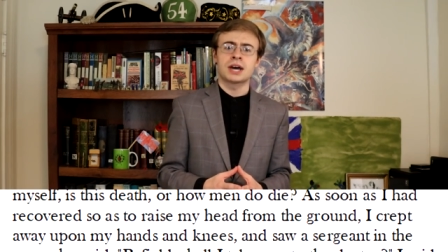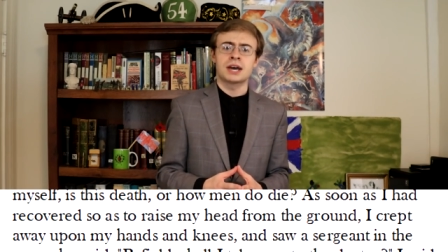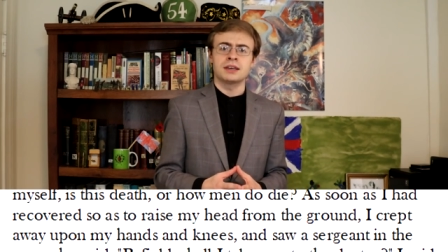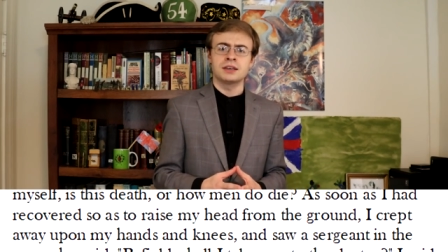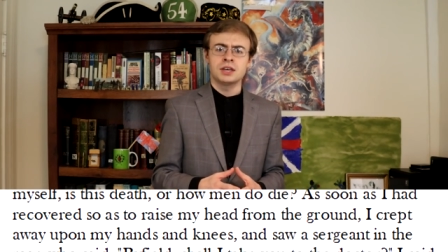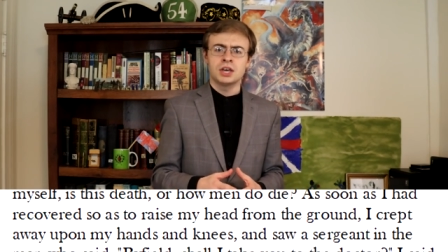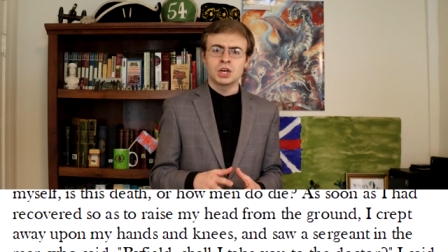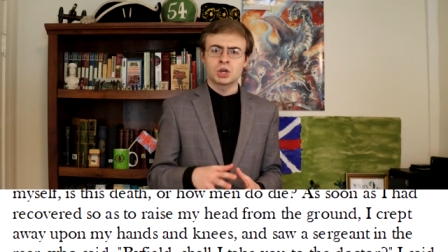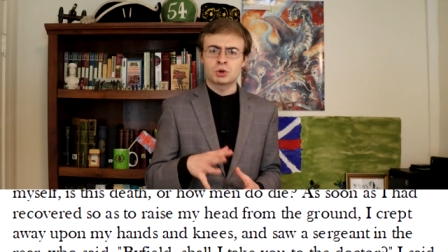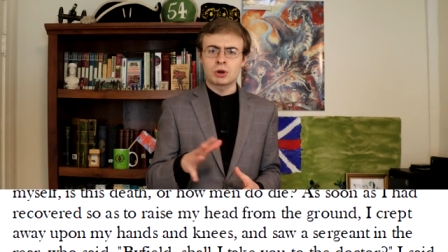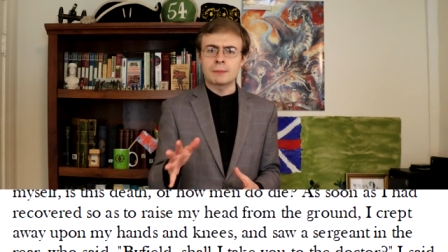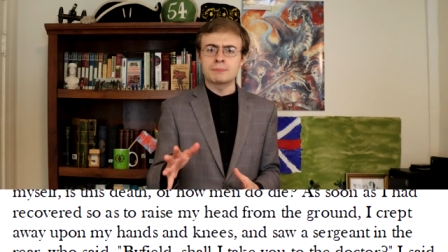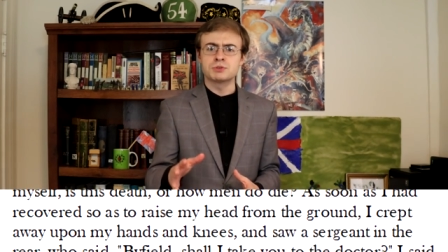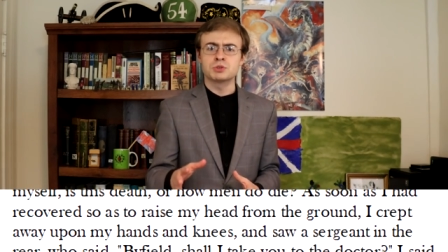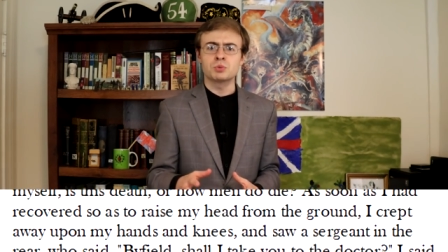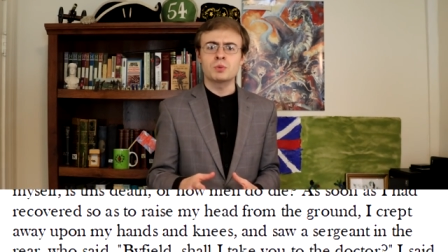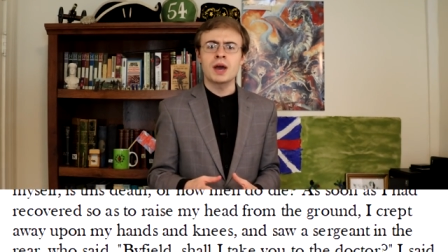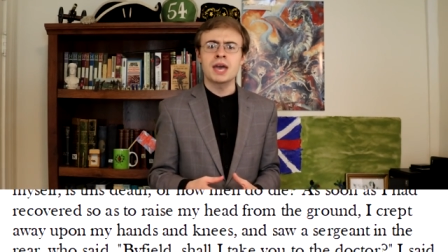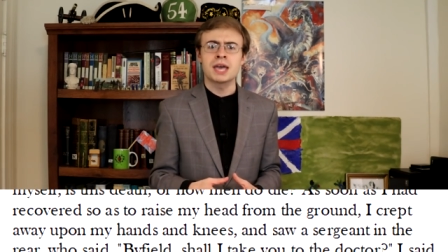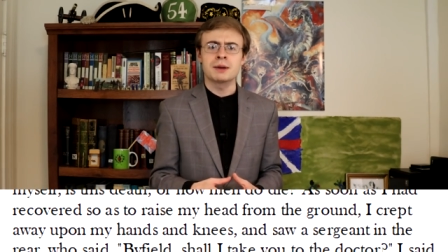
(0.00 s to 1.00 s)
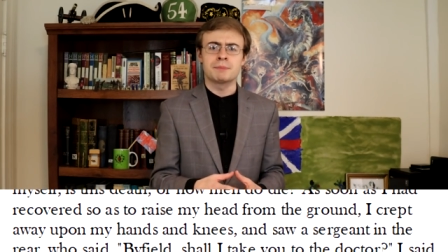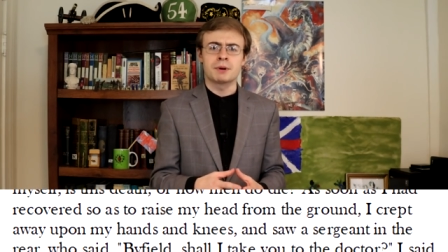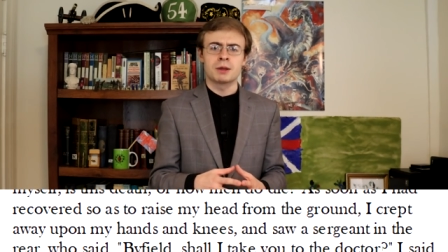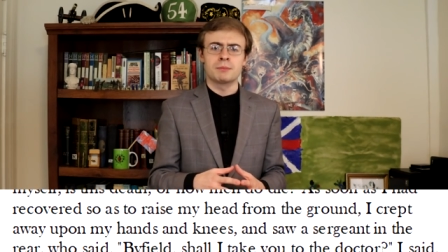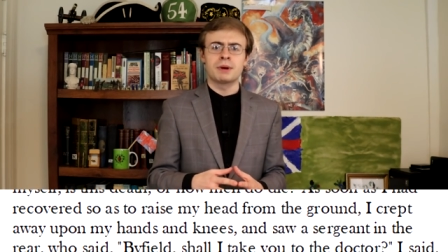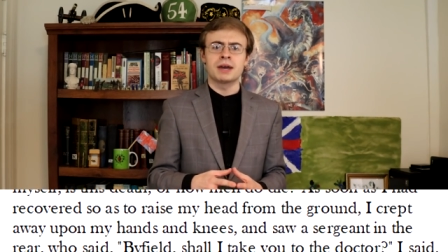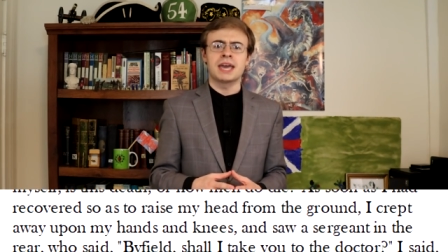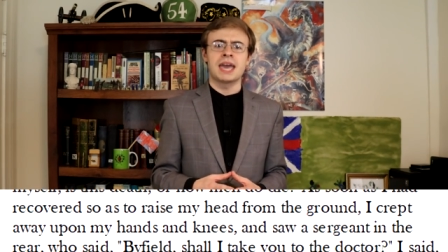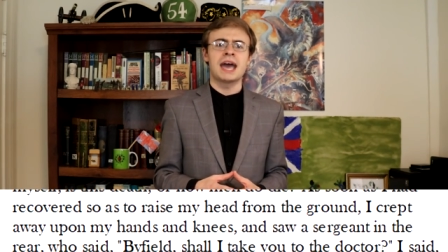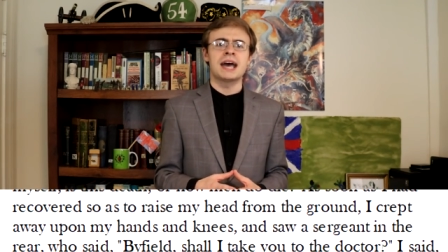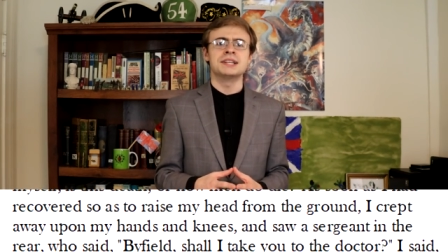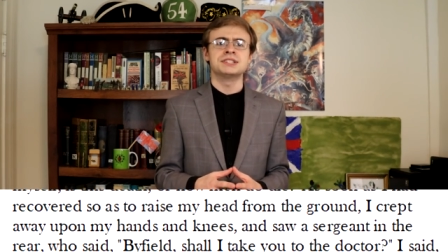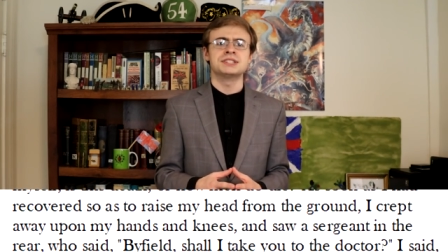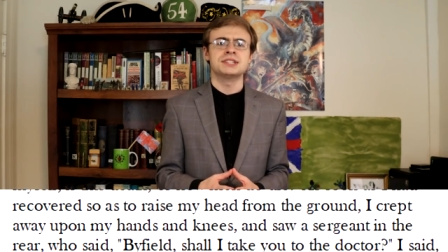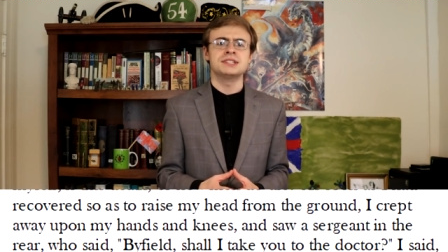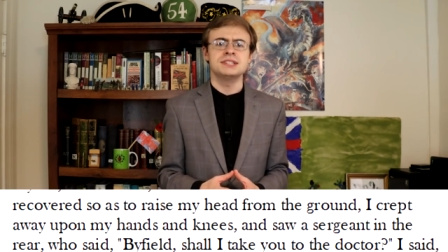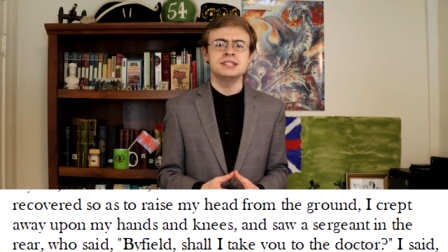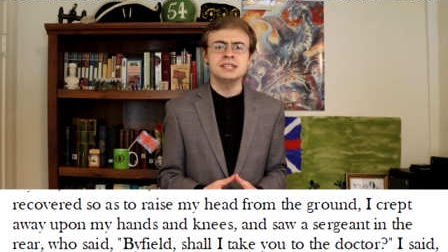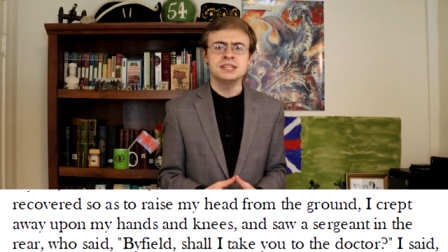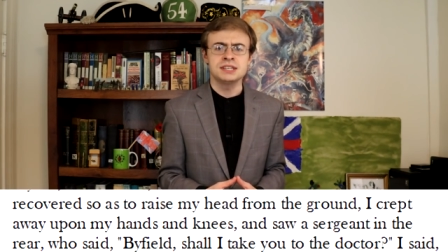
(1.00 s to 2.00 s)
I crept away upon my hands
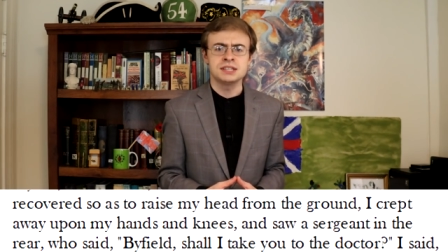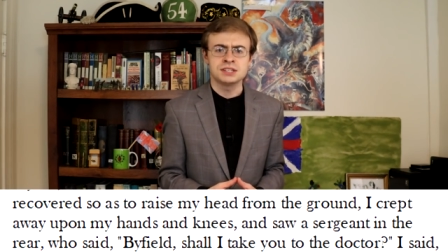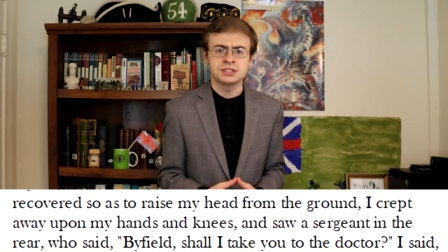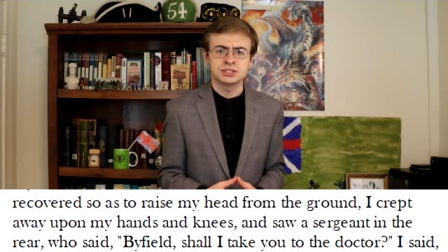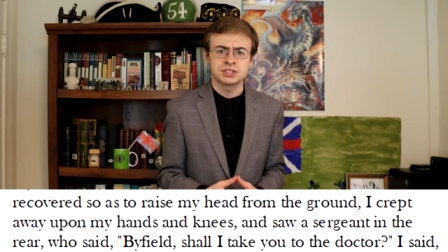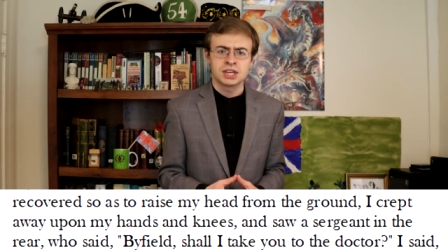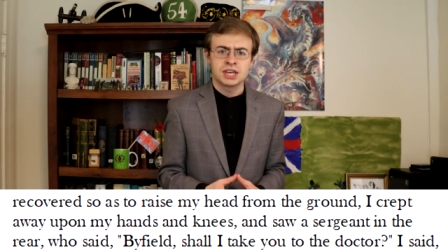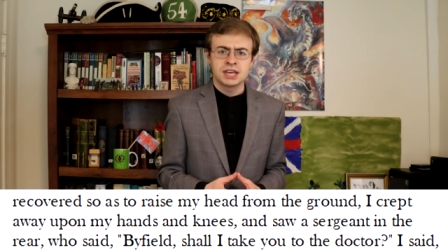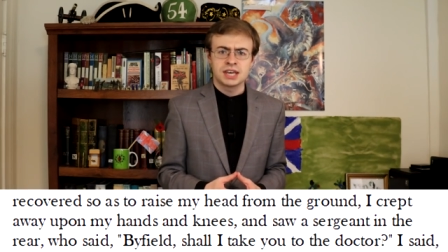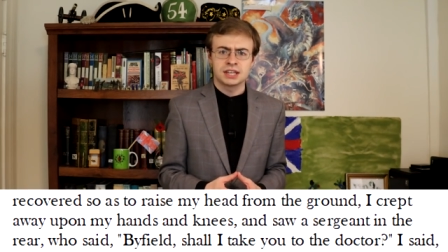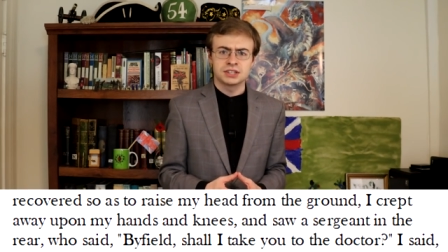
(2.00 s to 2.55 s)
and knees,